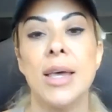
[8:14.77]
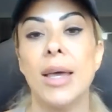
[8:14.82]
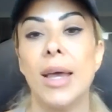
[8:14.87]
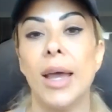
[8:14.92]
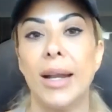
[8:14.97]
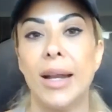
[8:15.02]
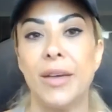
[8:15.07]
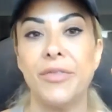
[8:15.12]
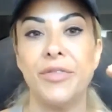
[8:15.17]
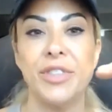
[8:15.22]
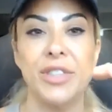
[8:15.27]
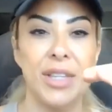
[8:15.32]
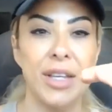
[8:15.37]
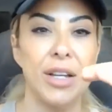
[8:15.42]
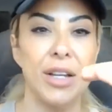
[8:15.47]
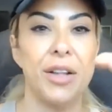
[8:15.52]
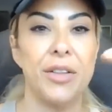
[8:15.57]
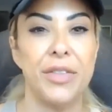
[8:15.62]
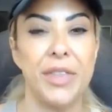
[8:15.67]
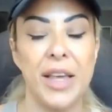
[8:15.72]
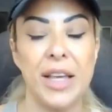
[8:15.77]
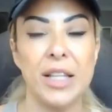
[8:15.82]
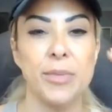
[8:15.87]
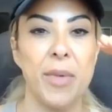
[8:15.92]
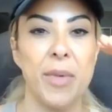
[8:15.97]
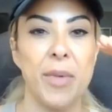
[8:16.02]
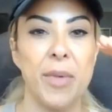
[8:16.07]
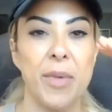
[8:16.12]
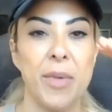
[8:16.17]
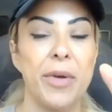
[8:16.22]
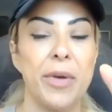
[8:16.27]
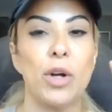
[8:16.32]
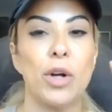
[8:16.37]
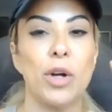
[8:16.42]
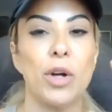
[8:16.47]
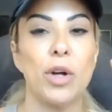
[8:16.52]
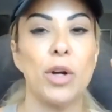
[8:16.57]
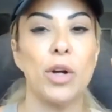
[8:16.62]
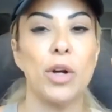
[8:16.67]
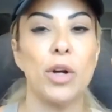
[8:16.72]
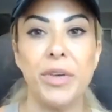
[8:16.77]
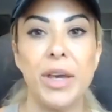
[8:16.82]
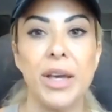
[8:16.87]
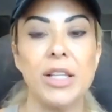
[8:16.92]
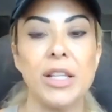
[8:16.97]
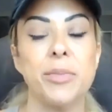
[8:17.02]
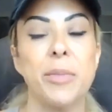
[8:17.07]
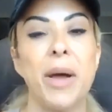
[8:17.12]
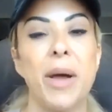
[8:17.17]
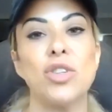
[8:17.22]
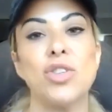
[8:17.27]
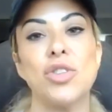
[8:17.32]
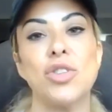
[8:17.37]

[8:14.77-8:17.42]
And if still things maybe are not moving as much,